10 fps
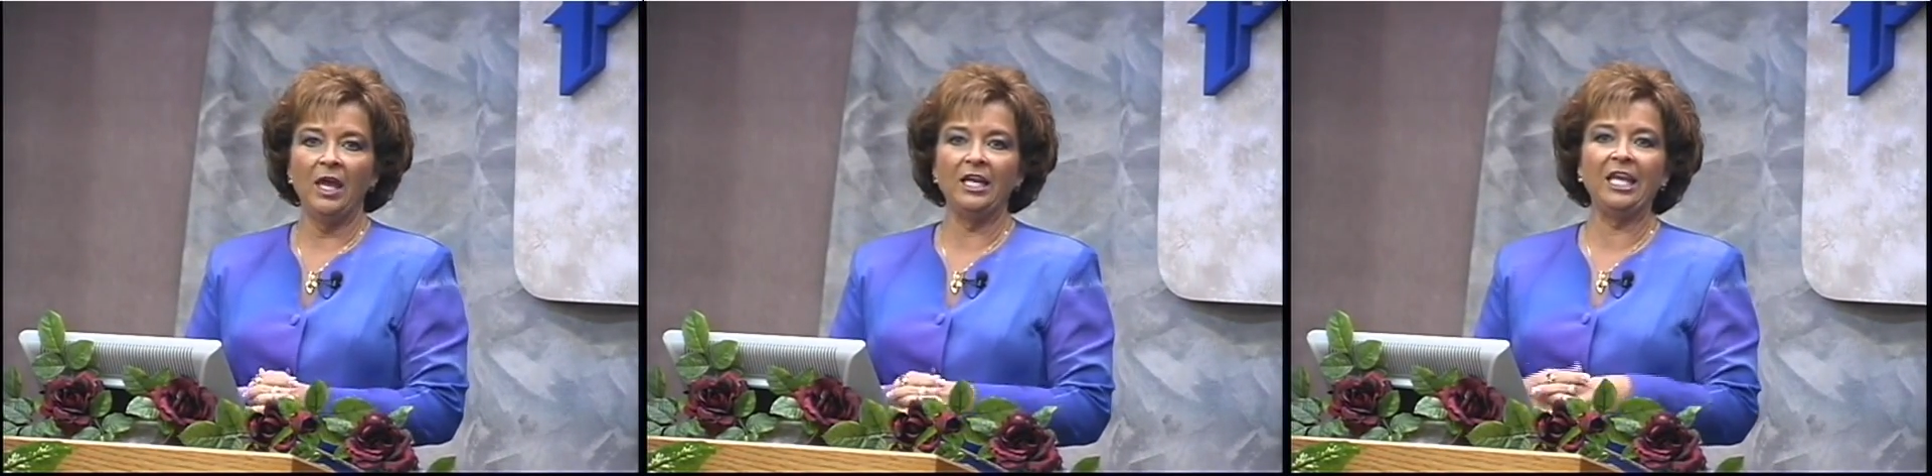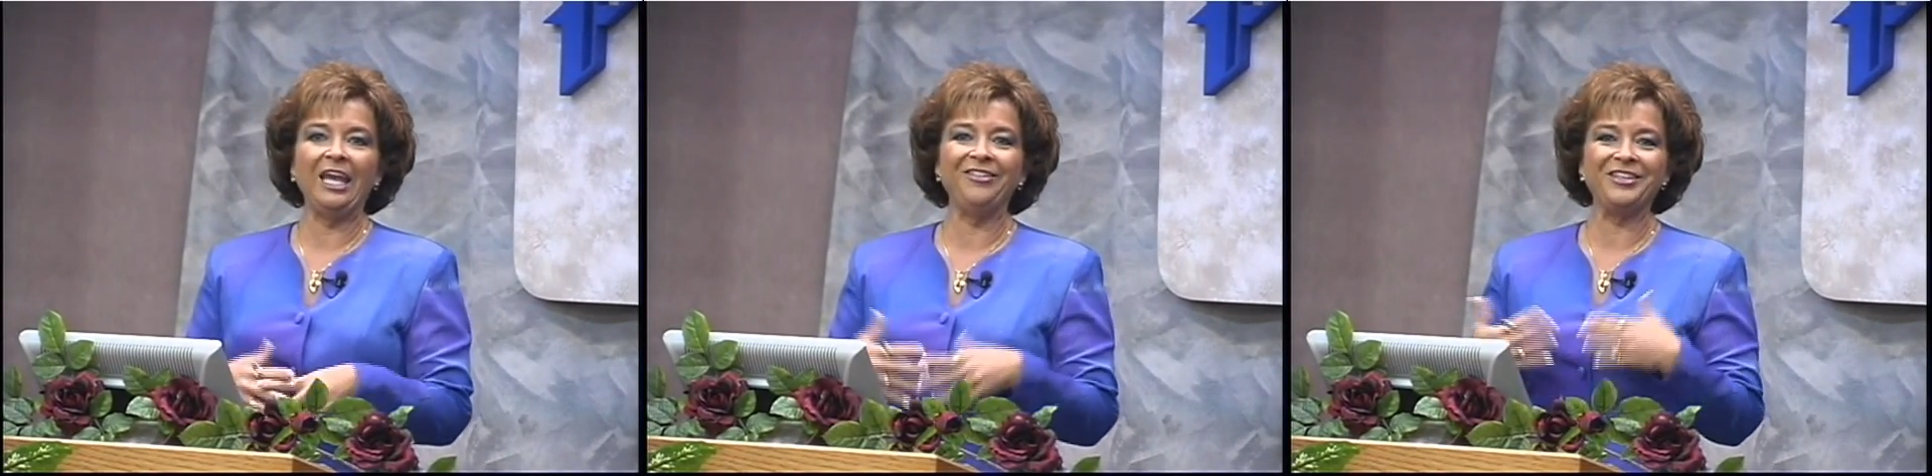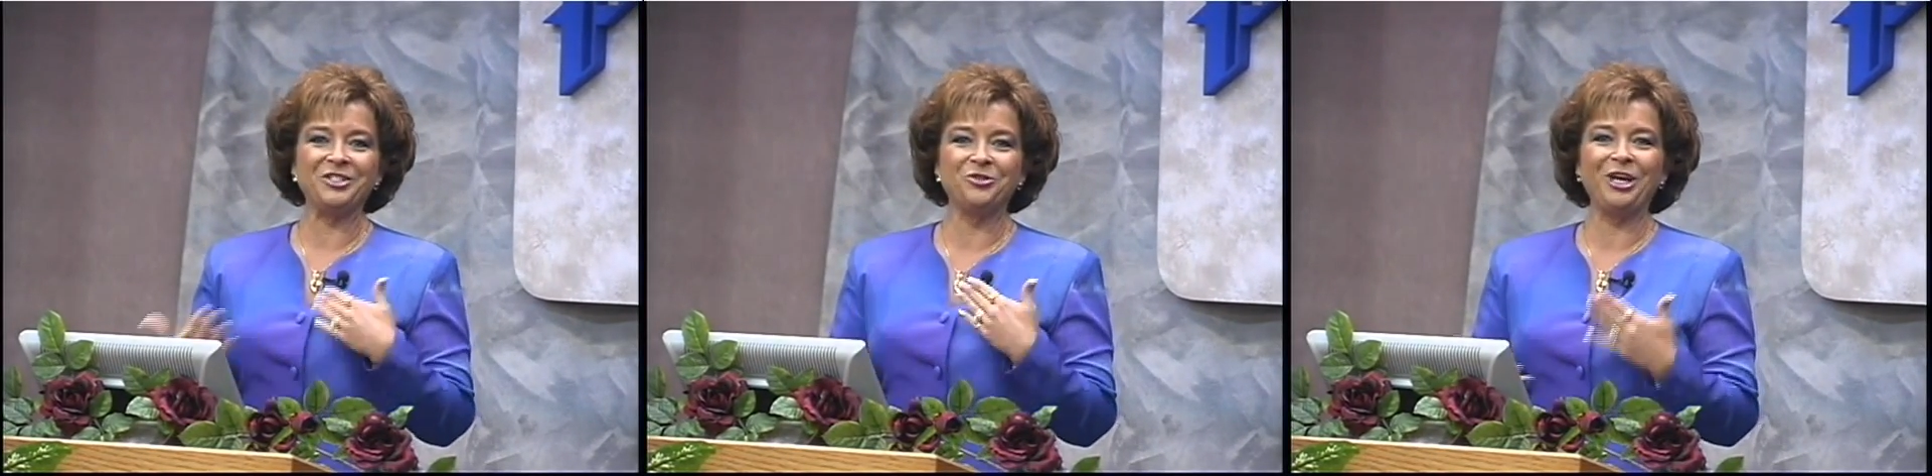And again,
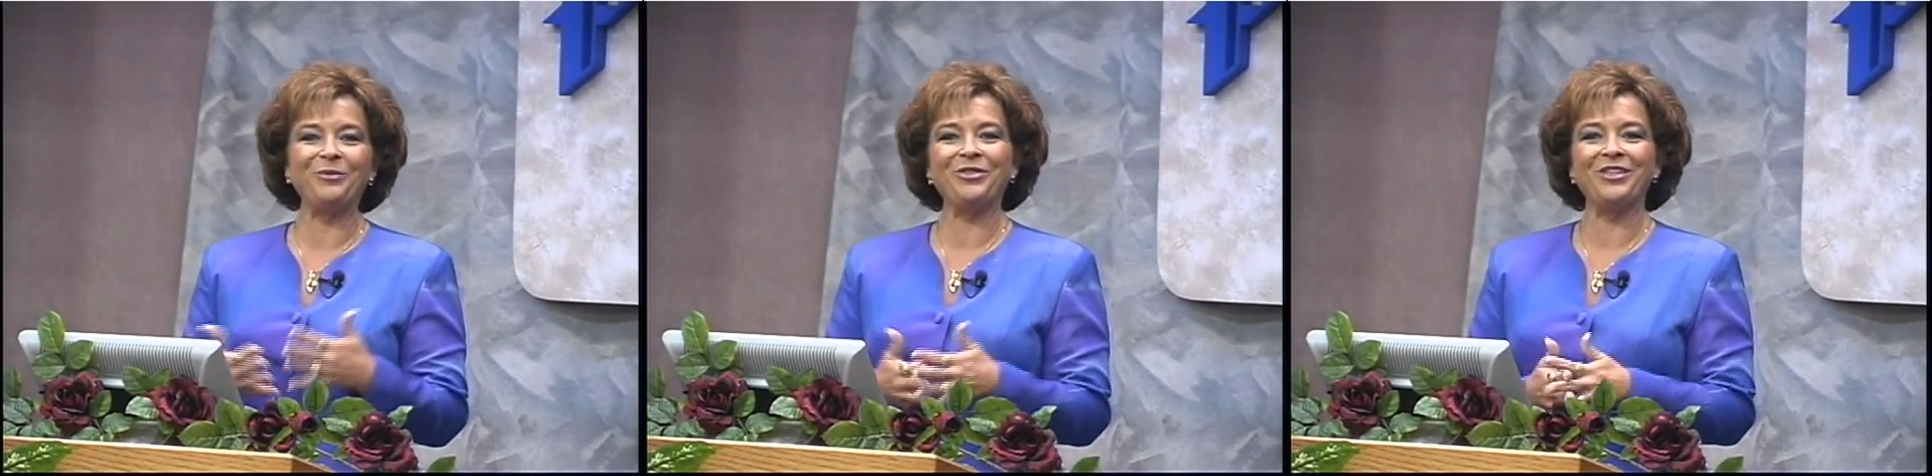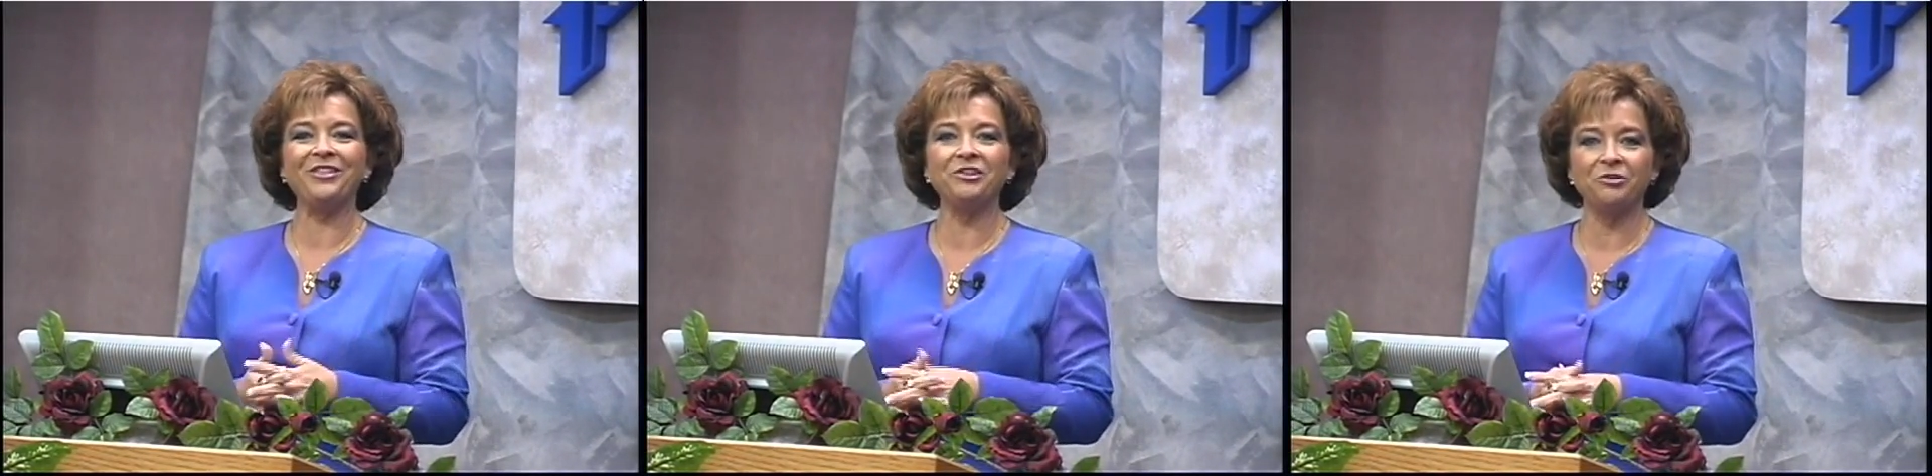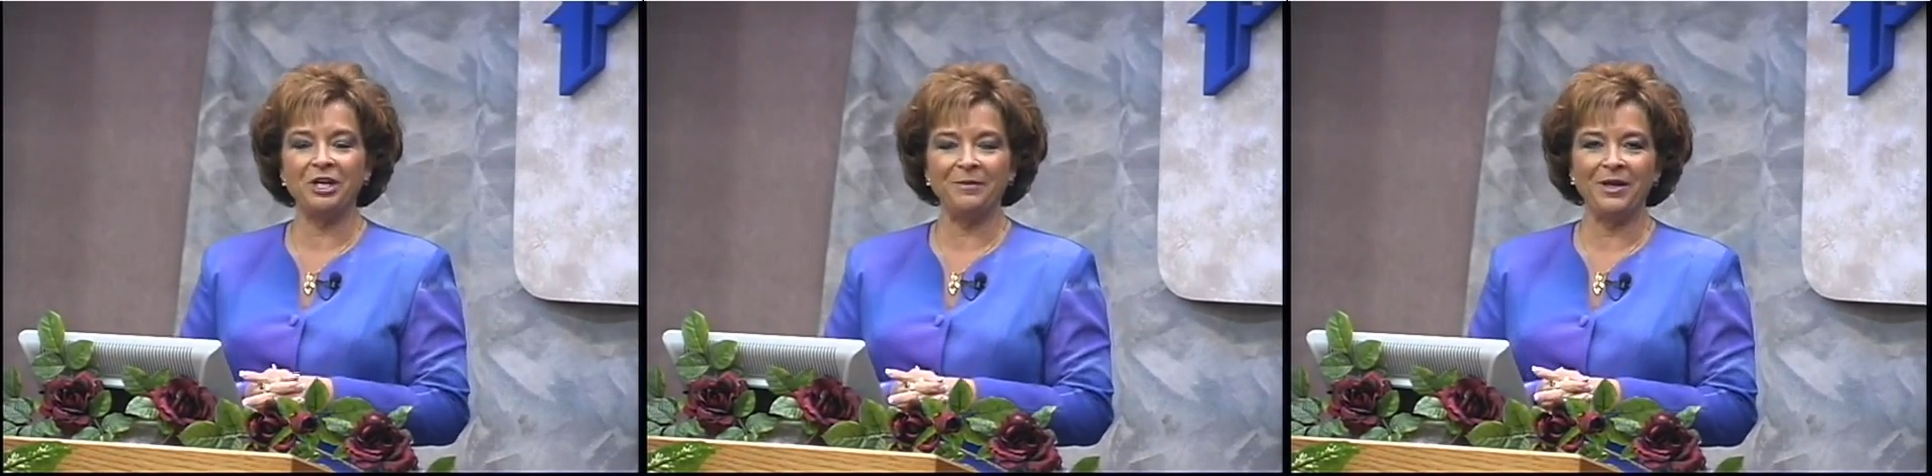this dream within the
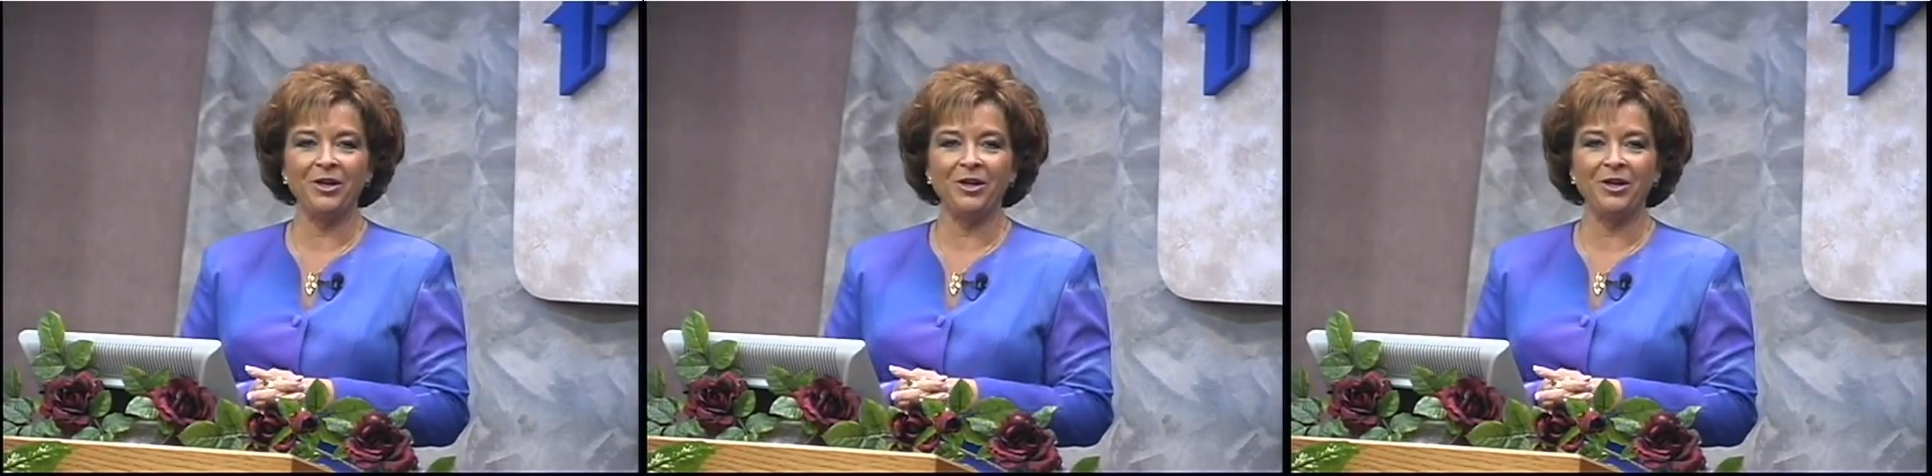dream.